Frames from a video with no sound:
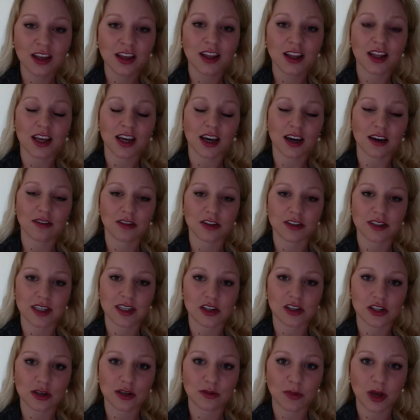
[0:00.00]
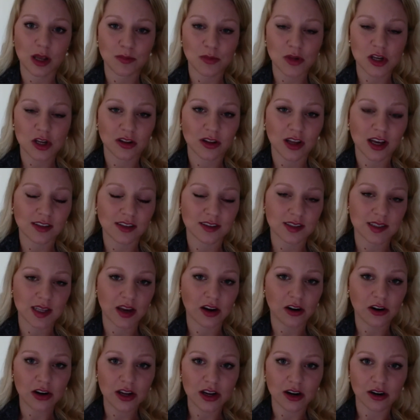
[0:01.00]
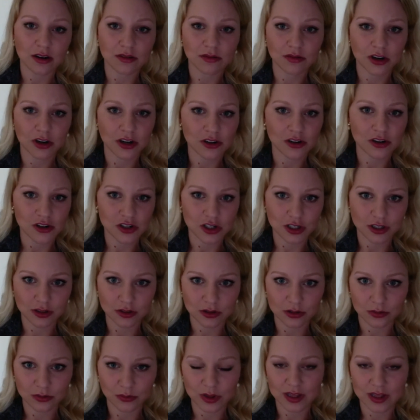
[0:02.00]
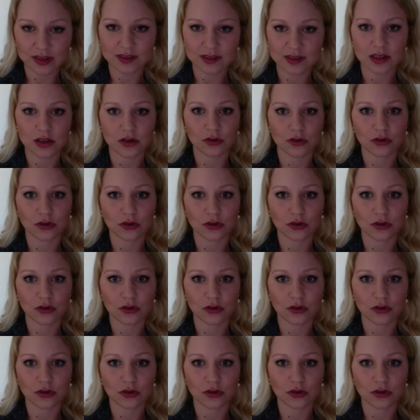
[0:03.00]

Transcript: That conversation might be a lot scarier for your children when they see you